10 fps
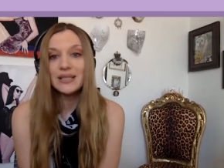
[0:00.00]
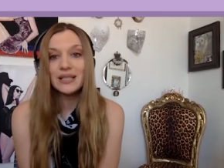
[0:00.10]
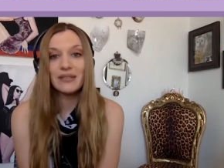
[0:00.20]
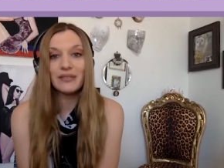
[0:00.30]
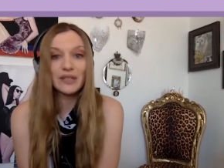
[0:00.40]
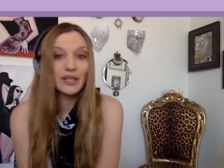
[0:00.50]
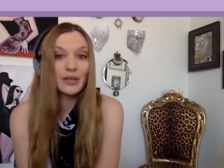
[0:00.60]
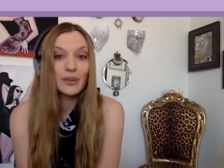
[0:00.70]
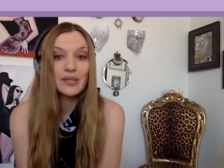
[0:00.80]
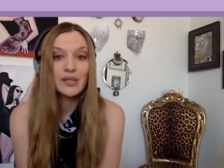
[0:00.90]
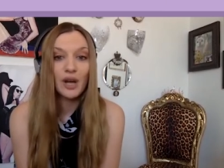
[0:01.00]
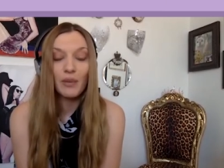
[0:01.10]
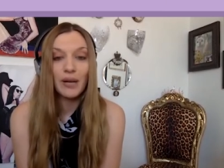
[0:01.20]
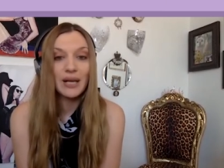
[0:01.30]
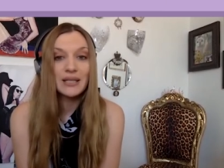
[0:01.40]
a video with Scott
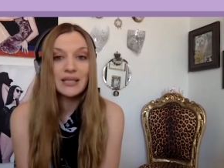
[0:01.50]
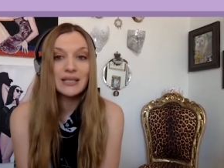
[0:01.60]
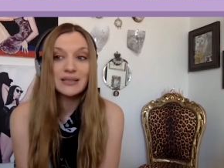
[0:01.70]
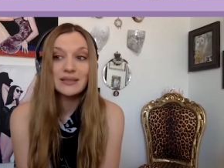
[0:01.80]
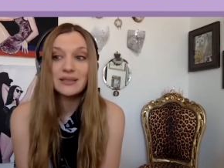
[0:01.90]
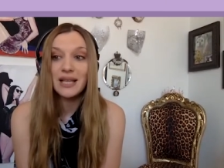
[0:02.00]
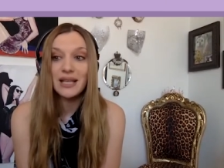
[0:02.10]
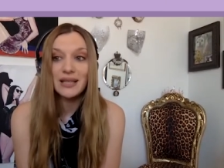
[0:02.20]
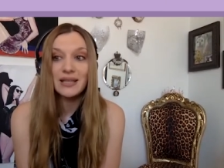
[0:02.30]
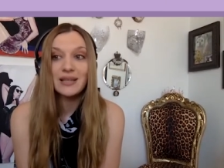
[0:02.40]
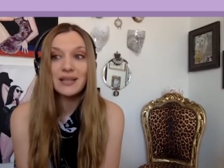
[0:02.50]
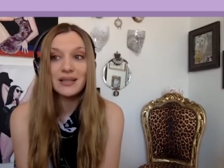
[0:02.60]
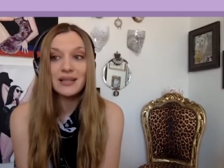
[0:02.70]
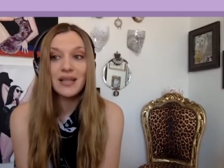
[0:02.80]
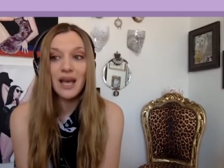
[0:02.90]
Bradley, and and
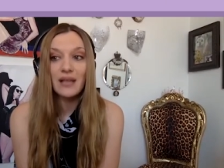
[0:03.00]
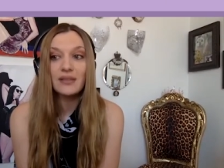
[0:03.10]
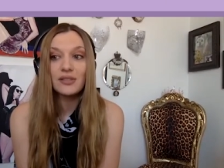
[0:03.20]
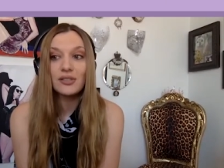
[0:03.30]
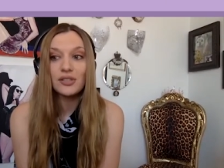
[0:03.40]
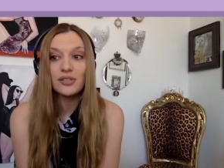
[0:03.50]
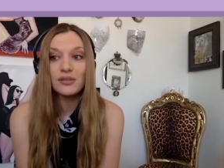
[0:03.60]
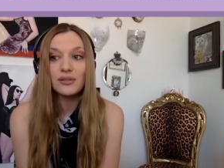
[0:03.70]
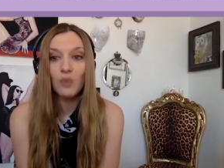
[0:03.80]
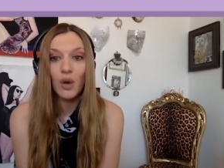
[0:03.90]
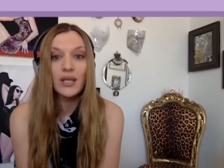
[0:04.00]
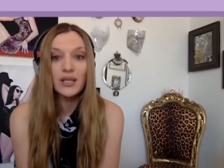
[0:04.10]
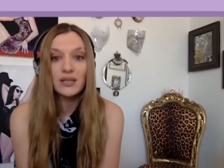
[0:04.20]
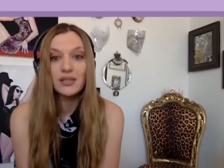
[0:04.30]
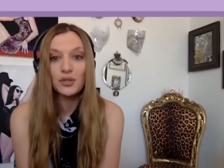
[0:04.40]
that
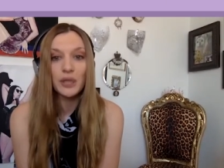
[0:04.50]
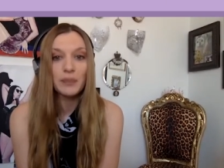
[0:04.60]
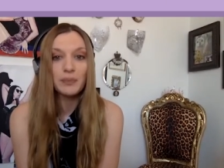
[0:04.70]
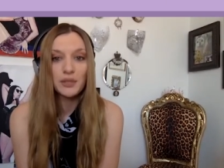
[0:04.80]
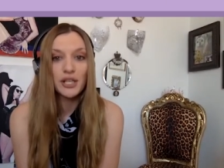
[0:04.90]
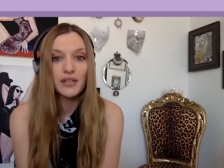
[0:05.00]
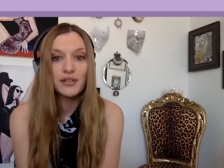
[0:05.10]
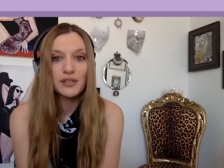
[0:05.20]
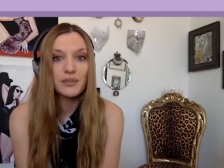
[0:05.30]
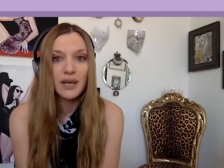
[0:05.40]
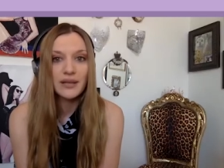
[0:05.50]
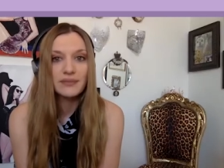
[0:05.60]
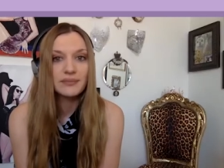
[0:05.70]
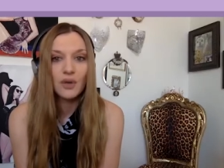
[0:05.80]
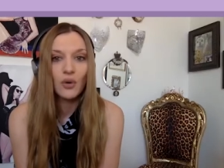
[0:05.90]
one trip changed my
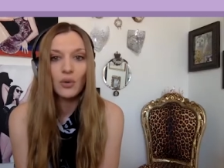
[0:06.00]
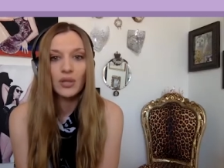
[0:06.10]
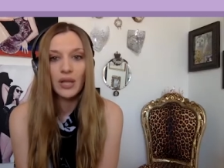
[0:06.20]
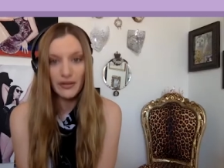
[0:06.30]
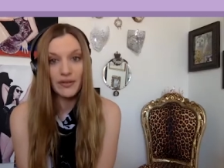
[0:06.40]
whole life